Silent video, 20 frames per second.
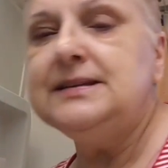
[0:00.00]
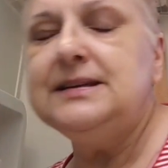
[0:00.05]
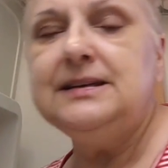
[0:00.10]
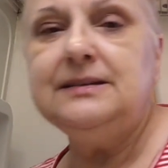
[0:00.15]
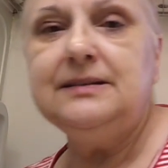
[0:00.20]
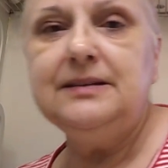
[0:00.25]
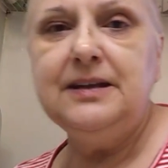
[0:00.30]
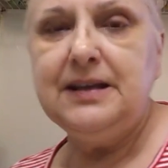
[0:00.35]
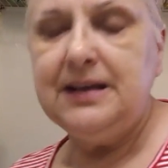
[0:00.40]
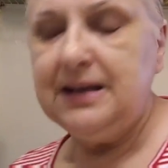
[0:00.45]

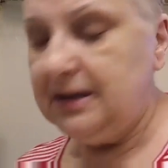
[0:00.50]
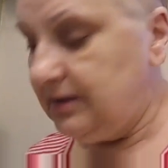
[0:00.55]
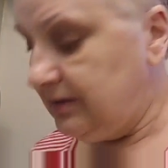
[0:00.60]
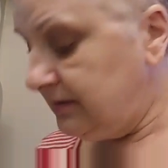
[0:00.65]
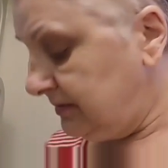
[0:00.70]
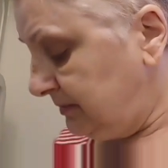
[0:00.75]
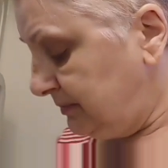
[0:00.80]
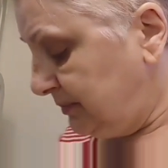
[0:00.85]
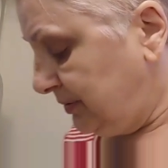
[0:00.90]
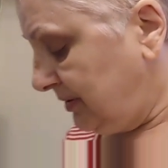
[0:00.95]

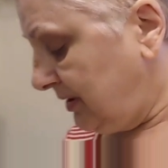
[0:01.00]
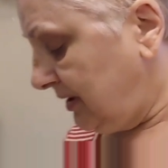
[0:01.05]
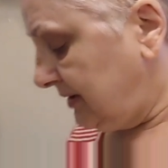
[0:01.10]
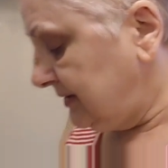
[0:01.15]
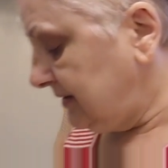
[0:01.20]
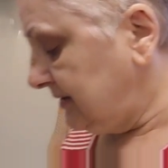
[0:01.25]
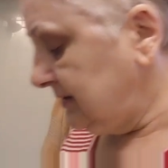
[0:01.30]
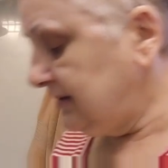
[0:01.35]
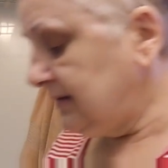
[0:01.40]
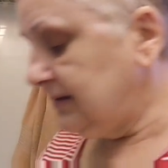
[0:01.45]
skincare
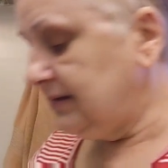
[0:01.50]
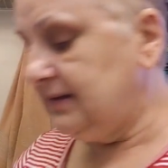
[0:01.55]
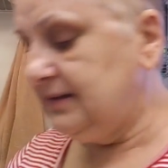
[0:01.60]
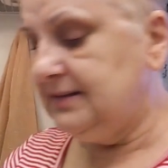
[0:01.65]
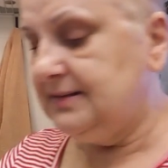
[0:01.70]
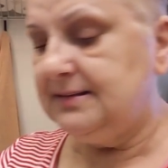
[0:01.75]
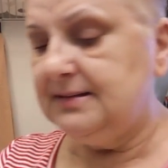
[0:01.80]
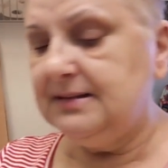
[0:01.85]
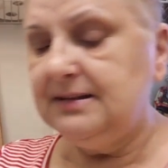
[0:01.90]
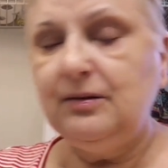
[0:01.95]
product
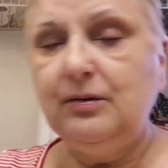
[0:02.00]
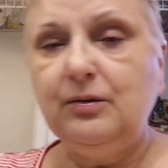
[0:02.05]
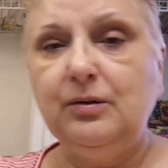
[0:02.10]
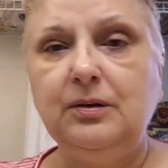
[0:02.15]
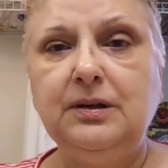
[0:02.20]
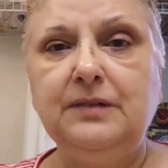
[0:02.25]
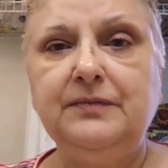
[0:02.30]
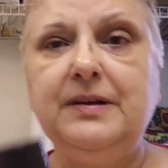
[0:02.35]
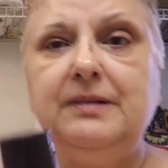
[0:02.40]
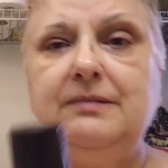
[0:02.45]
is the
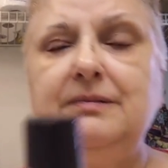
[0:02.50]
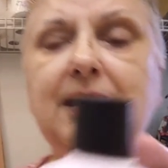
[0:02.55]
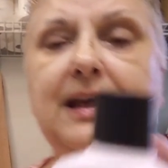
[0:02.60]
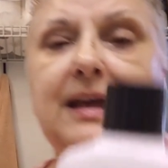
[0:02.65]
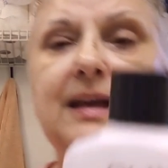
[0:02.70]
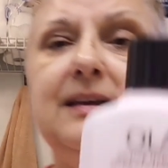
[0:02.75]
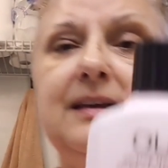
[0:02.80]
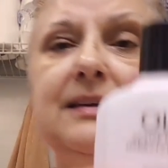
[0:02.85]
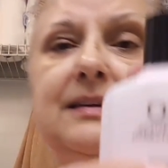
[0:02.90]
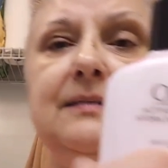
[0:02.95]
Oil of
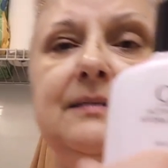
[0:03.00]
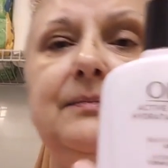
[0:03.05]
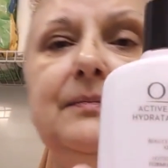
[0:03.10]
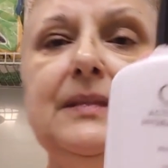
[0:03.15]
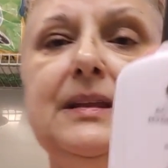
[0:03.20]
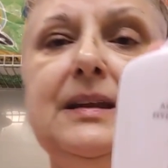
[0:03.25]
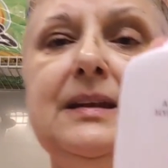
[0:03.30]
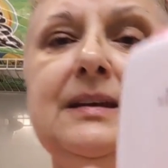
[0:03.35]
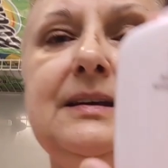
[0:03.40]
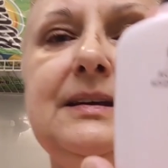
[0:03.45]
Olay.
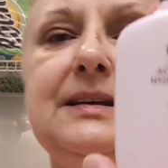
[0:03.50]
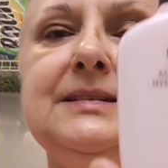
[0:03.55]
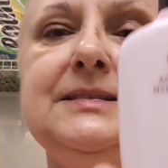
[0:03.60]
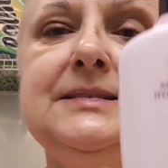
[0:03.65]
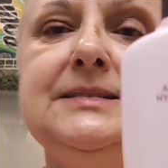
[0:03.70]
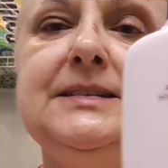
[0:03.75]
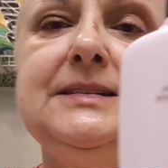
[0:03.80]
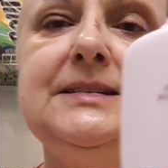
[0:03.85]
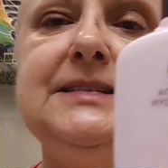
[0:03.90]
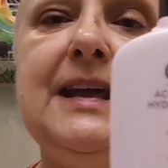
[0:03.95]

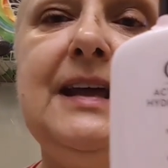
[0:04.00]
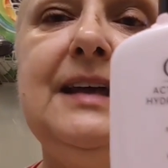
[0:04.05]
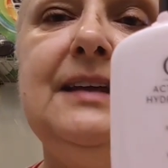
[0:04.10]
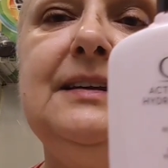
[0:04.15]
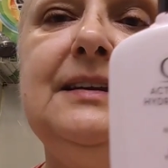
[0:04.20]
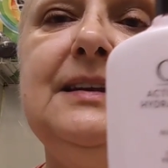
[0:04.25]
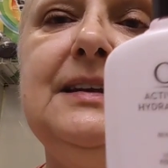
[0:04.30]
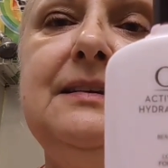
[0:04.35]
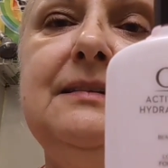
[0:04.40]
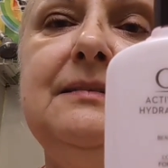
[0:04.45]
It's the
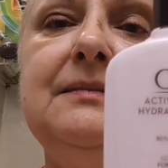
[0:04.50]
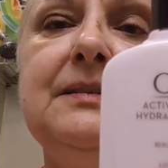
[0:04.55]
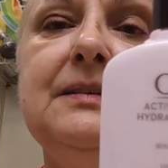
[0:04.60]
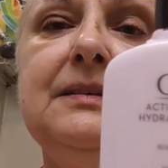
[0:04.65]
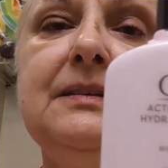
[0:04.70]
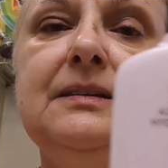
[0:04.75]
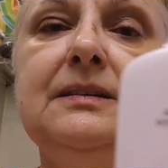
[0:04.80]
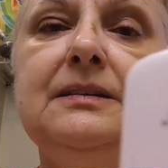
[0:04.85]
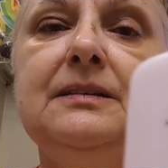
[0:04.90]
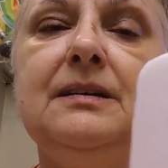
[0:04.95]
daily
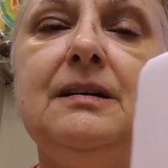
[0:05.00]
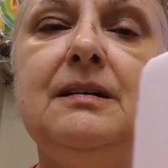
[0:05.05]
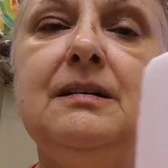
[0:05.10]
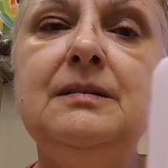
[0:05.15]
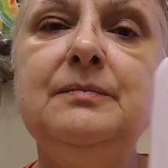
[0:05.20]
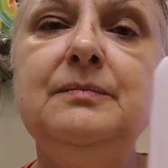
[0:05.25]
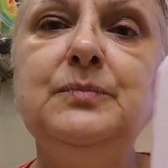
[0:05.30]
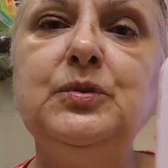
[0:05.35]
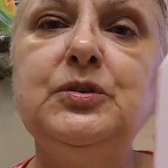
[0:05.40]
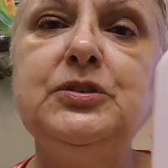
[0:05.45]

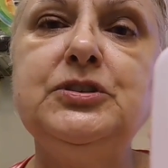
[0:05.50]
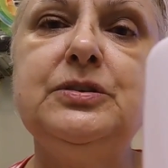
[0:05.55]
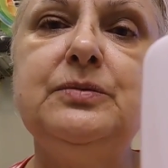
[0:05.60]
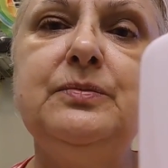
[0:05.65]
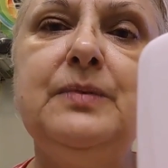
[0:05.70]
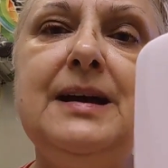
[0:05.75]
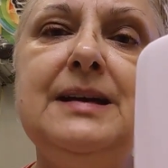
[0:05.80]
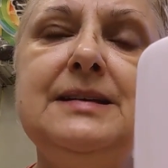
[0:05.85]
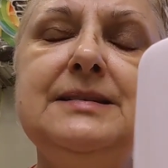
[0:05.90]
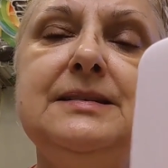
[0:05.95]
uh,
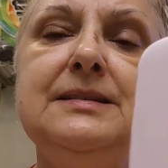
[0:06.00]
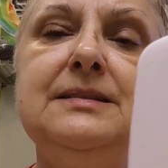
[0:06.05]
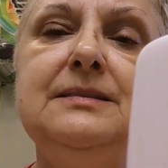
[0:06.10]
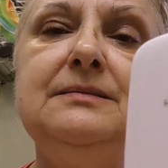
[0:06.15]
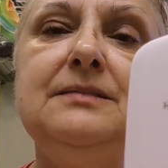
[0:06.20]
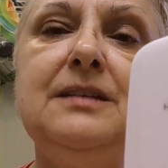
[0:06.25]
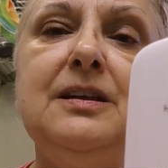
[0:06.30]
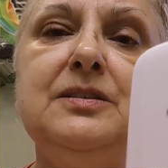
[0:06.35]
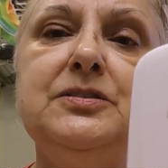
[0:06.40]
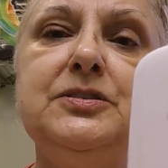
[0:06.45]

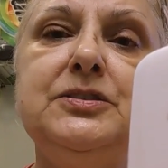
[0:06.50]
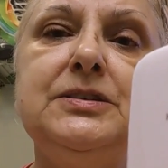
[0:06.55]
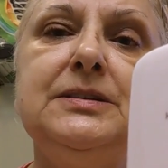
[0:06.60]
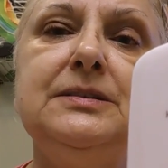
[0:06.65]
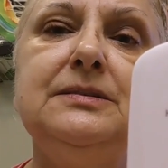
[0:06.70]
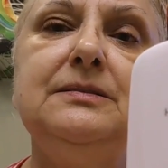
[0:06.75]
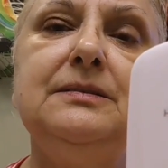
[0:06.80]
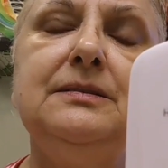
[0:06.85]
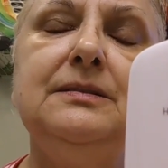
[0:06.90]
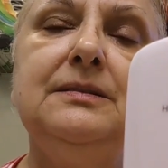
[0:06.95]
moisturizing
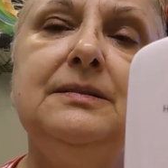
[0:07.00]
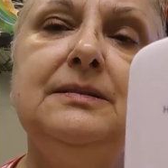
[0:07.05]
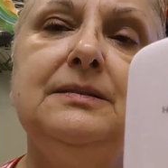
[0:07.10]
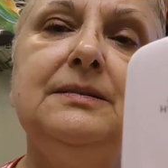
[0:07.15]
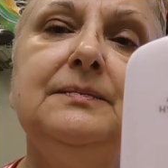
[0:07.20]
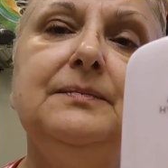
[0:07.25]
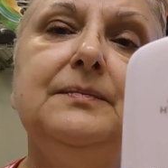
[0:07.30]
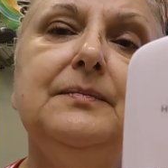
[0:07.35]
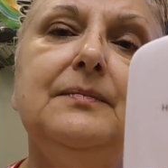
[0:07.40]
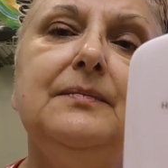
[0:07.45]
lotion,
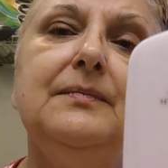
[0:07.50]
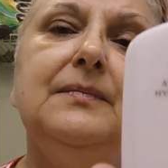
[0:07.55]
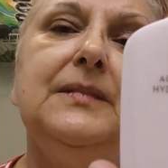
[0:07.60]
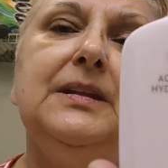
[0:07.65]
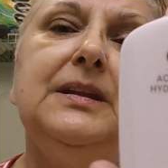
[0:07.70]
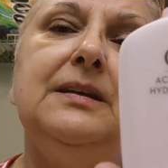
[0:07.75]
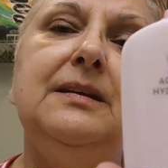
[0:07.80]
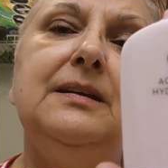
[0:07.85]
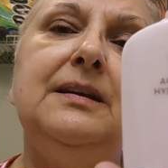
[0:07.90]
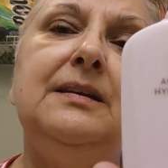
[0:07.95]

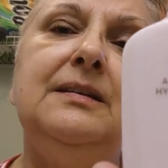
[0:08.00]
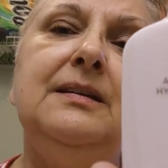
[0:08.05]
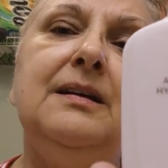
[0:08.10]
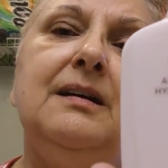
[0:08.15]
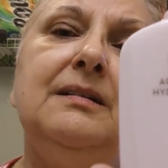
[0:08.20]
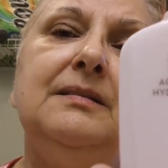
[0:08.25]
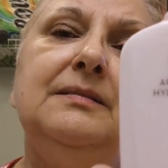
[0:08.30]
and